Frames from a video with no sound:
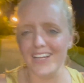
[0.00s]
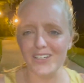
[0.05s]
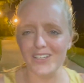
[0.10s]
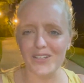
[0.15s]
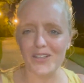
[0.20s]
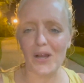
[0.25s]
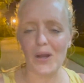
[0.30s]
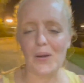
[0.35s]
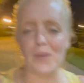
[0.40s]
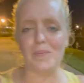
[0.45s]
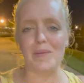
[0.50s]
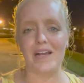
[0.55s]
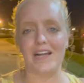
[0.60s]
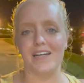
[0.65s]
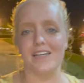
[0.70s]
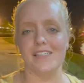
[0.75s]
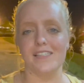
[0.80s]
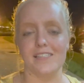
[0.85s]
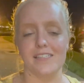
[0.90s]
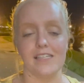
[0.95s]
it'll go
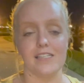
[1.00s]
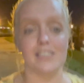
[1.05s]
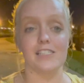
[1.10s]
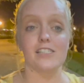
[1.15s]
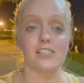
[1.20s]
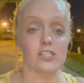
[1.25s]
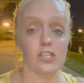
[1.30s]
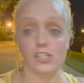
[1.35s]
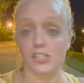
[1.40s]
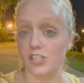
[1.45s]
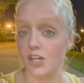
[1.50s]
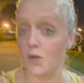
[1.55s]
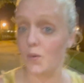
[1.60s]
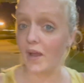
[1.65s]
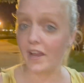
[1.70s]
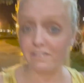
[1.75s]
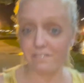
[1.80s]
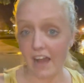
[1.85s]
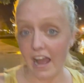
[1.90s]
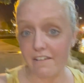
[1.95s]
because it's just a
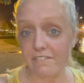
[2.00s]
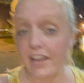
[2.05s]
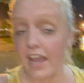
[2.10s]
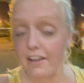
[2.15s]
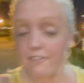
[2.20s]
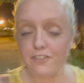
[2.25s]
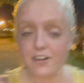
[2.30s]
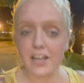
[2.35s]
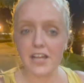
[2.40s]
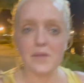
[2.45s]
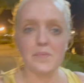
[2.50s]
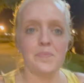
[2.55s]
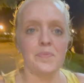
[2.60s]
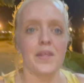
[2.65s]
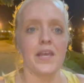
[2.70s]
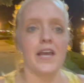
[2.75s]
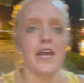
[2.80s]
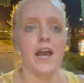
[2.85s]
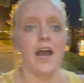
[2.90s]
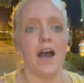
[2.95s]
quick 5K for him.
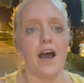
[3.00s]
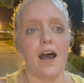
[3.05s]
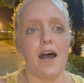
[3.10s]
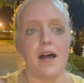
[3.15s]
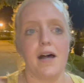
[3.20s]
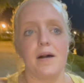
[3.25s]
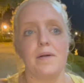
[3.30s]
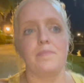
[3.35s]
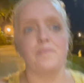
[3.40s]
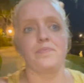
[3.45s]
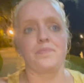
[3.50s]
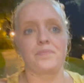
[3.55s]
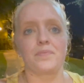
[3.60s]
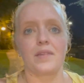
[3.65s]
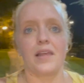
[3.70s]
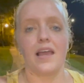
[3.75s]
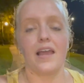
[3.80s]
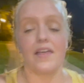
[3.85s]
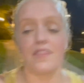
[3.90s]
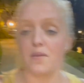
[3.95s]
Um,
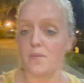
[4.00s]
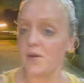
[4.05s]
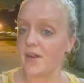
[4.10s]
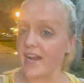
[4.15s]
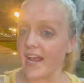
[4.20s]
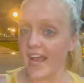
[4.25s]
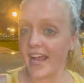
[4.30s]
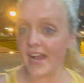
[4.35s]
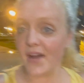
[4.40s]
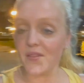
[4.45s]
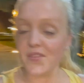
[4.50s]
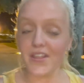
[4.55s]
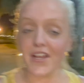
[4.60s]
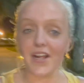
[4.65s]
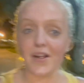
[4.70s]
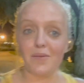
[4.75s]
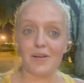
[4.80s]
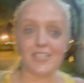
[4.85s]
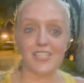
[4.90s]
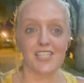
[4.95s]
and then we're gonna hang out
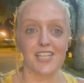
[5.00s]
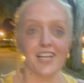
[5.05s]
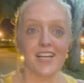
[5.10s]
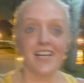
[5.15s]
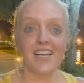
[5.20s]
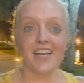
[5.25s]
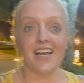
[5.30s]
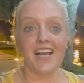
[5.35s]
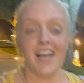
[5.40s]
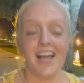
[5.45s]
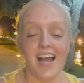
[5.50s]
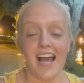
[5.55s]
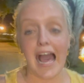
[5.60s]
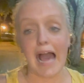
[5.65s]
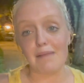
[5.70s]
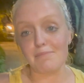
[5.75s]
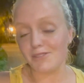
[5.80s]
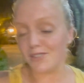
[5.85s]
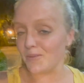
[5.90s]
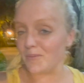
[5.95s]
there, which
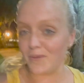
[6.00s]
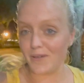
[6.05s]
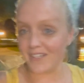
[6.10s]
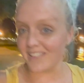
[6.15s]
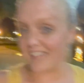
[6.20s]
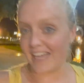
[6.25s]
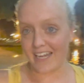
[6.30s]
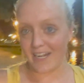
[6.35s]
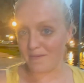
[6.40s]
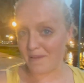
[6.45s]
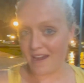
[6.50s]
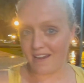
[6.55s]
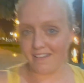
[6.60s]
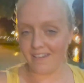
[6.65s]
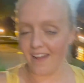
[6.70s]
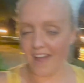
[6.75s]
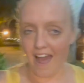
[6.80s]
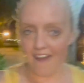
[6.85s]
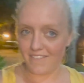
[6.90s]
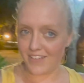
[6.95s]
I'm super excited
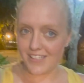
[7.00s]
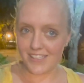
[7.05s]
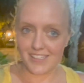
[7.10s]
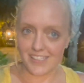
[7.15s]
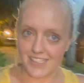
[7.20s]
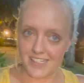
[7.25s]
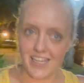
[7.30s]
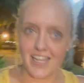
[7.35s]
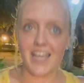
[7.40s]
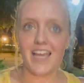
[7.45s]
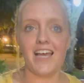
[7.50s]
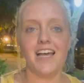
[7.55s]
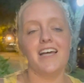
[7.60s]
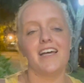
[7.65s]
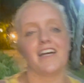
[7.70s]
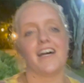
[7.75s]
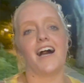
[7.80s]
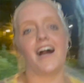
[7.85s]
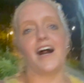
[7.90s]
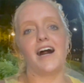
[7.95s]
about, obviously.
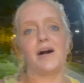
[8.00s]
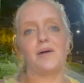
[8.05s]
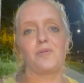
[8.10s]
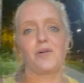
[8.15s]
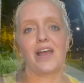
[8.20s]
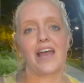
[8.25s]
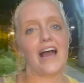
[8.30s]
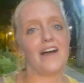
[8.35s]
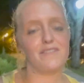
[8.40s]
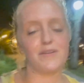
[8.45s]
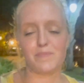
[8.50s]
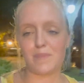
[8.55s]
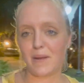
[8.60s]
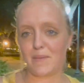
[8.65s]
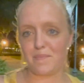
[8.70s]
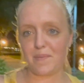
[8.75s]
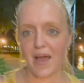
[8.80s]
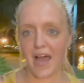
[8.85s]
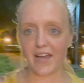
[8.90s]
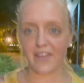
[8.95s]
Um, we haven't
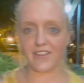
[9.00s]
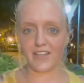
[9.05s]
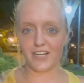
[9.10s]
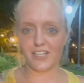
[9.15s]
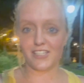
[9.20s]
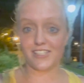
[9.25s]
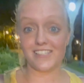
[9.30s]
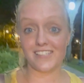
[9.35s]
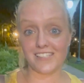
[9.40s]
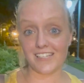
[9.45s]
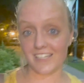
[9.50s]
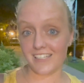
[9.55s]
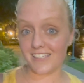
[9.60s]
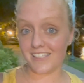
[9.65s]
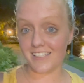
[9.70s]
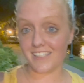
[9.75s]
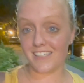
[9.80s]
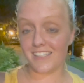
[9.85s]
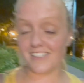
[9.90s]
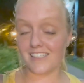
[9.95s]
been back there
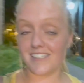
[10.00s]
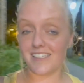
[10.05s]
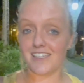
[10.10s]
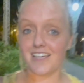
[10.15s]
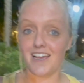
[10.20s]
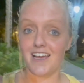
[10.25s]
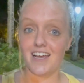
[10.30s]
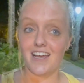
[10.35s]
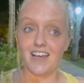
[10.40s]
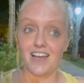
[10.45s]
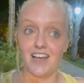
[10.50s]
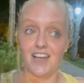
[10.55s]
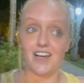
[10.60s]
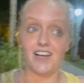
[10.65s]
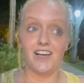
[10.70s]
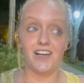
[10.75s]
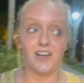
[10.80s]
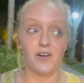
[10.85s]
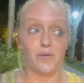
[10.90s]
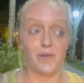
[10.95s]
since
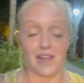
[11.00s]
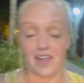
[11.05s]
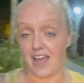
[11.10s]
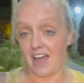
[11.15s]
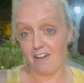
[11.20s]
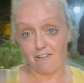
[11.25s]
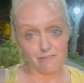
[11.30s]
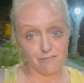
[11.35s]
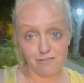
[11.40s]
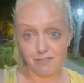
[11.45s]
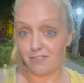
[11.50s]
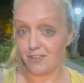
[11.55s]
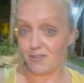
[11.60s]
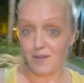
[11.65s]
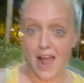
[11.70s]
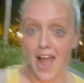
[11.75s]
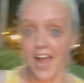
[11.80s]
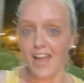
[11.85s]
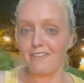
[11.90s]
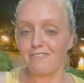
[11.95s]
we have
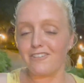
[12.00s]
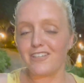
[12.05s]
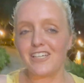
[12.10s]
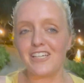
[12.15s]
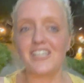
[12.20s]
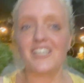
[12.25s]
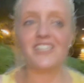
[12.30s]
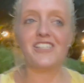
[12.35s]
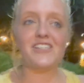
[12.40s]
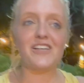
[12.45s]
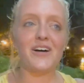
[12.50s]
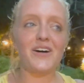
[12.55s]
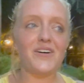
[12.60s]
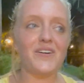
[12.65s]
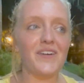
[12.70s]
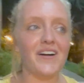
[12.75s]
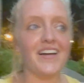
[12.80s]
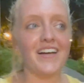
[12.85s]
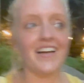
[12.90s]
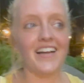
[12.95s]
arrived.
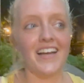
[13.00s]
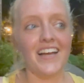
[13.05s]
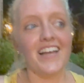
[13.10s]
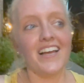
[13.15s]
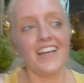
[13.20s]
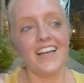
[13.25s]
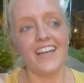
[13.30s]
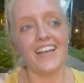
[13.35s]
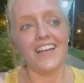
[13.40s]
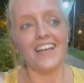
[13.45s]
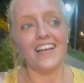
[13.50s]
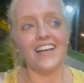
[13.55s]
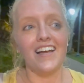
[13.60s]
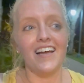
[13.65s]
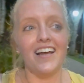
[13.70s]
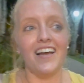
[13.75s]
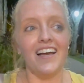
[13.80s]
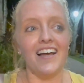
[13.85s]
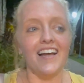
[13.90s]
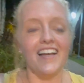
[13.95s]
So
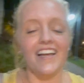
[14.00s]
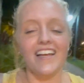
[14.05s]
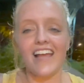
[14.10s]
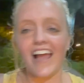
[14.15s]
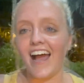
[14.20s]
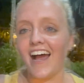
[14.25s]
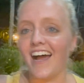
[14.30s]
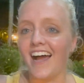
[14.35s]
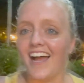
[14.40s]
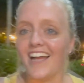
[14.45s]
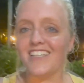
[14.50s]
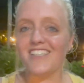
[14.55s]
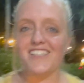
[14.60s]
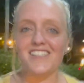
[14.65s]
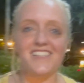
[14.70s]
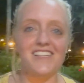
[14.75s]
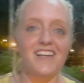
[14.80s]
yeah, I just,